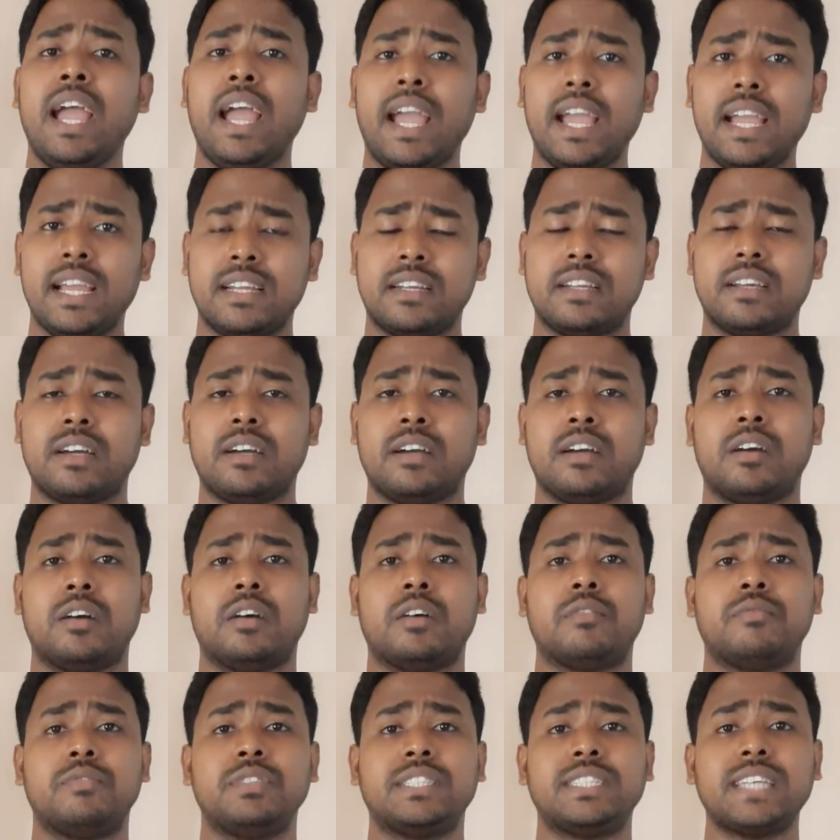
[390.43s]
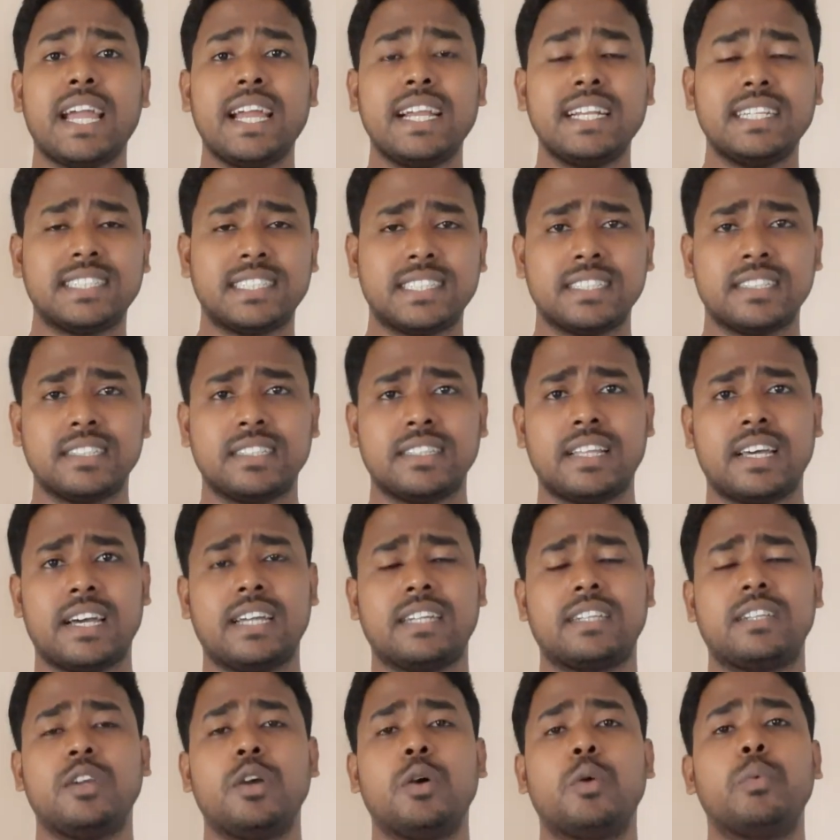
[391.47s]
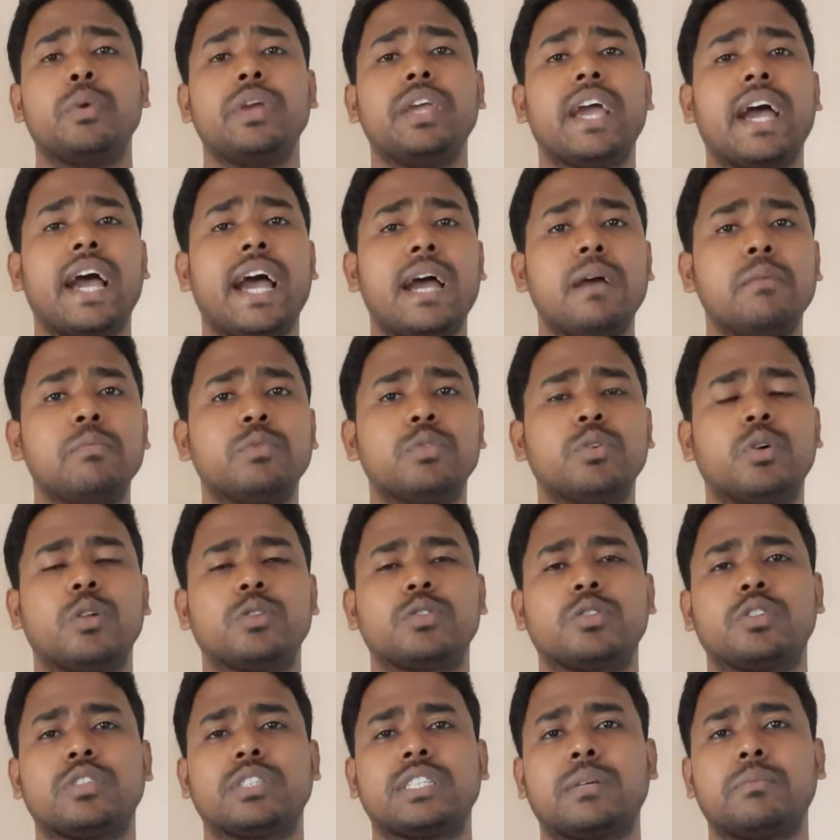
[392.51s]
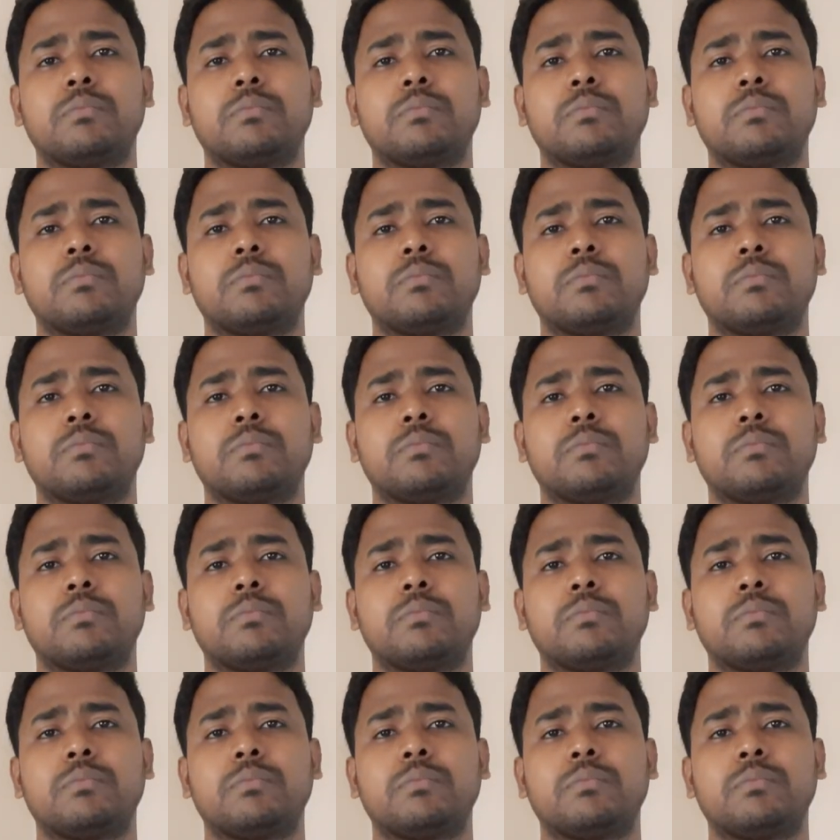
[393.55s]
And besides that, we have to also